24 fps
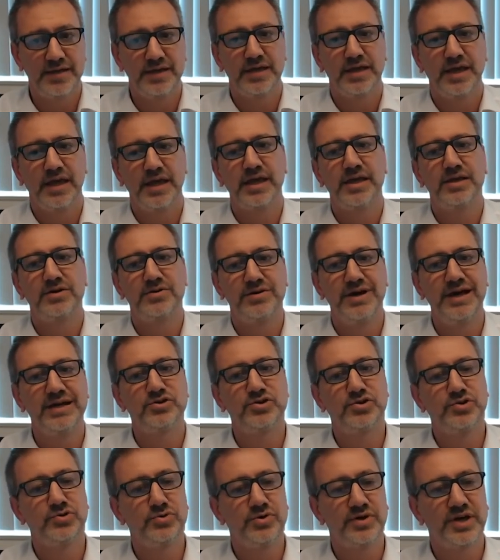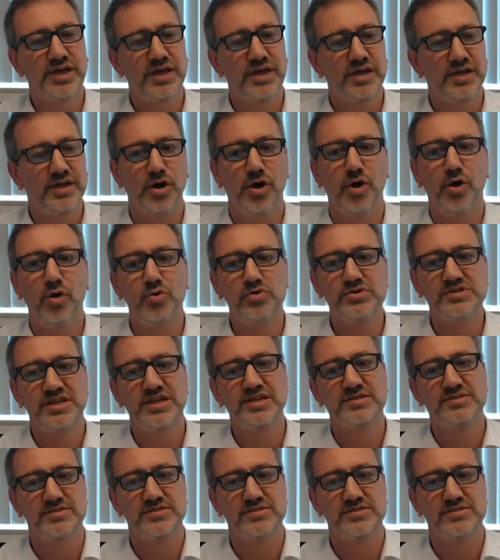in Grand Touring All Season